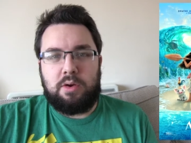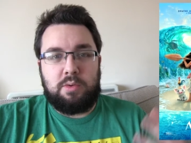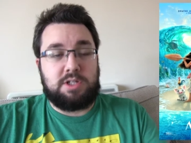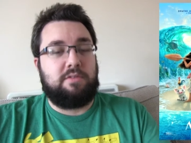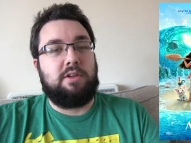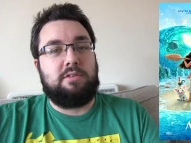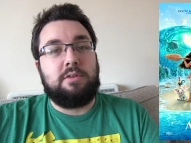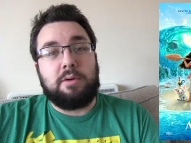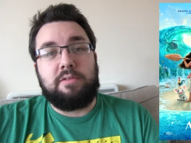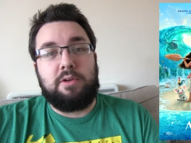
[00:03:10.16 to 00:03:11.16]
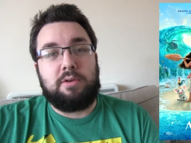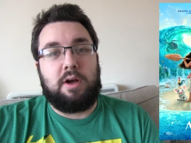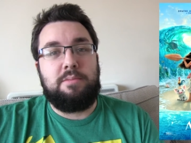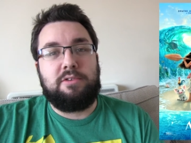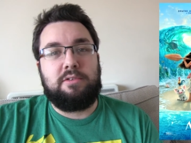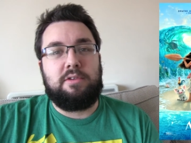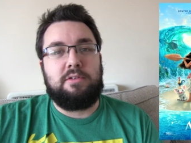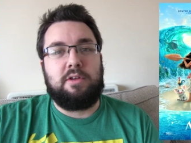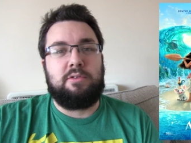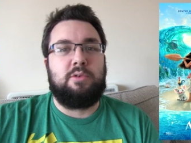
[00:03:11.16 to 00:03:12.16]
which I've listened to a few times
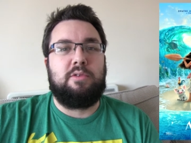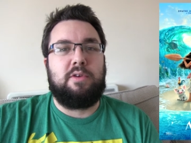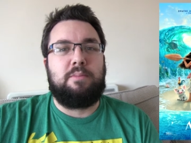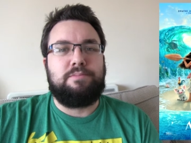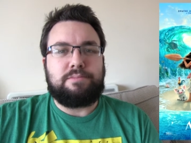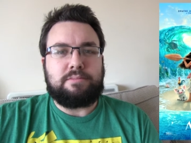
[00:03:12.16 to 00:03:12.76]
since I saw the film